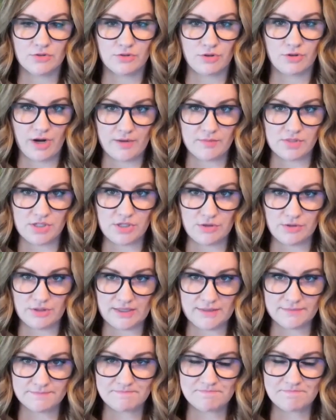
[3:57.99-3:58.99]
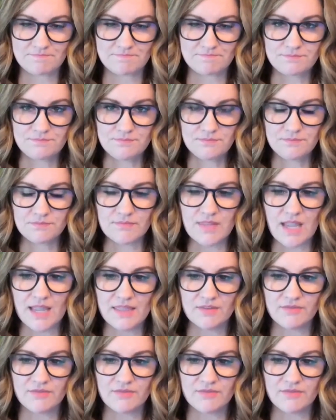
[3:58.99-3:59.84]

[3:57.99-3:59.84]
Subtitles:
crimes unit. And the